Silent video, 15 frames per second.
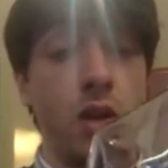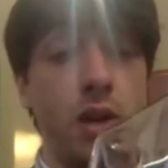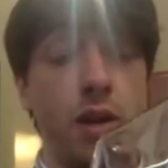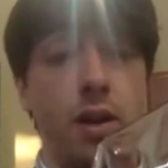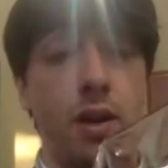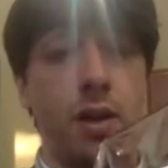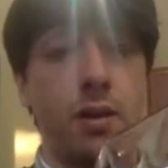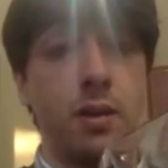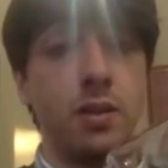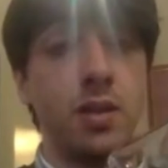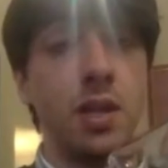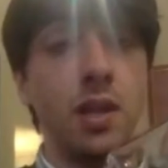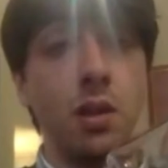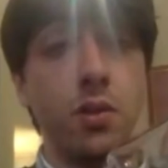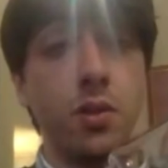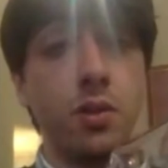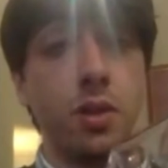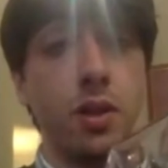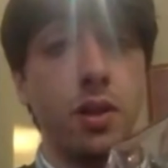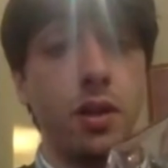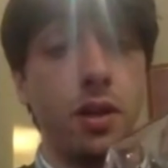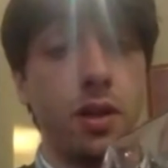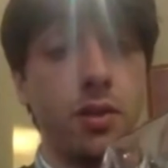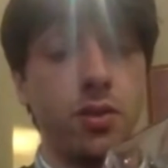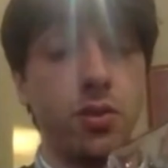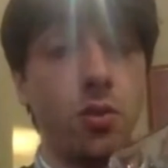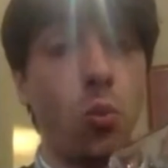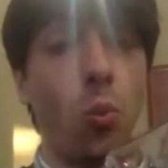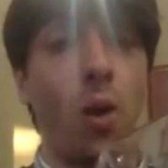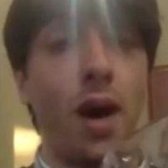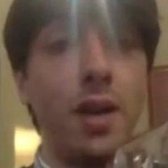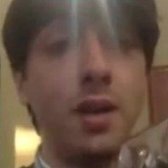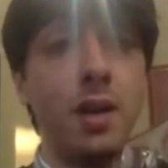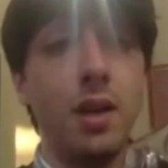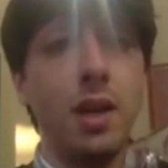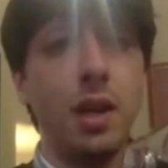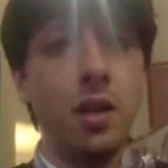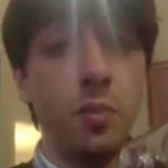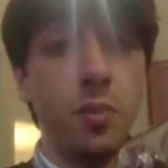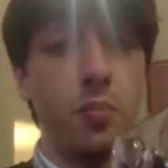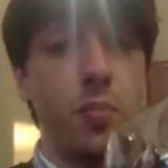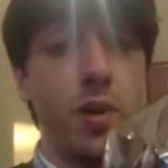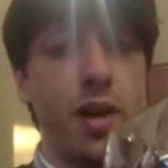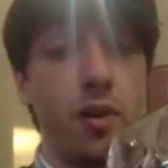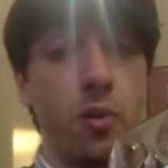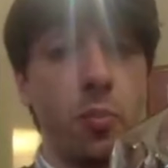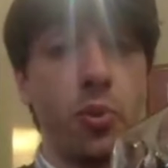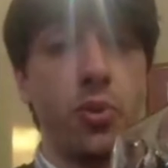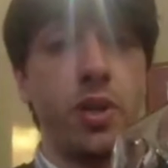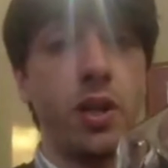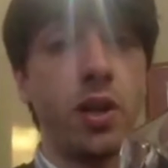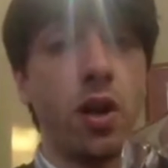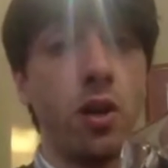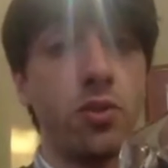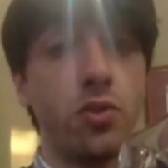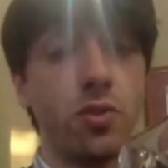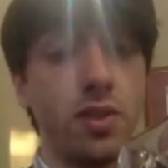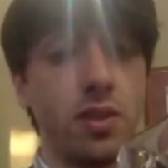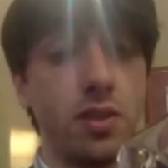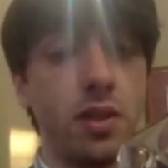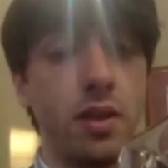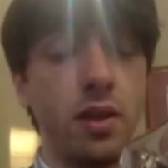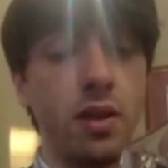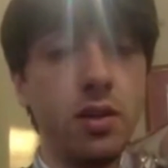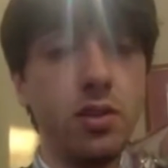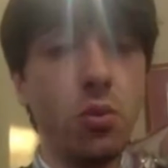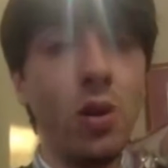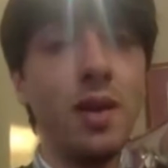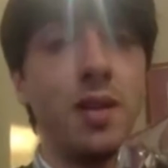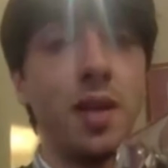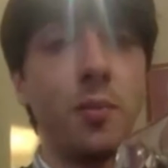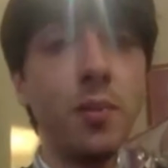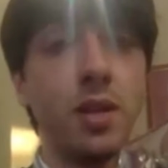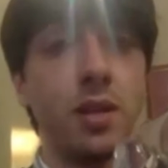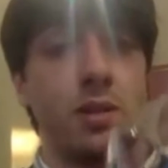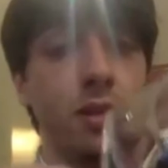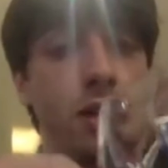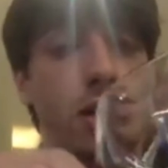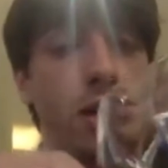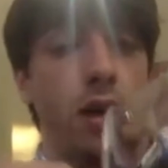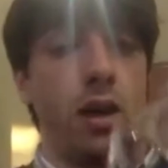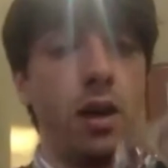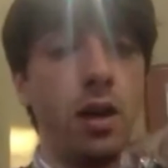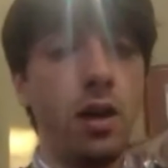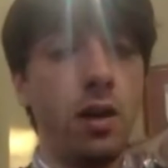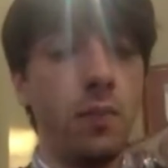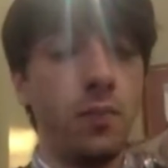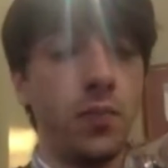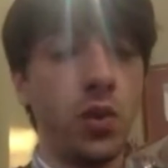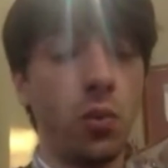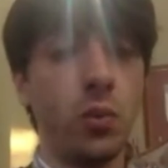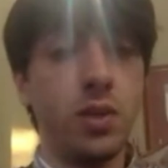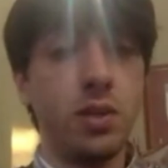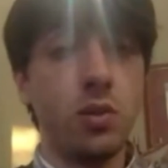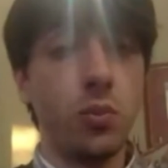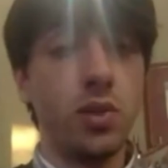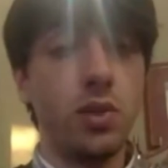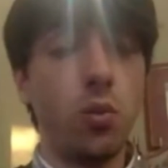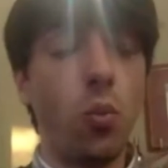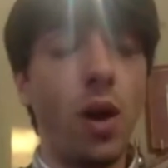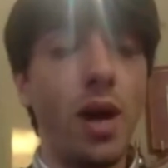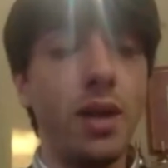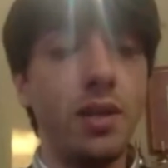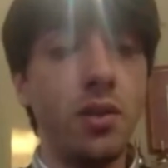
uh, take a look uh, to the wine a little bit better, putting in contrast the the wine napkin um, with with the wine.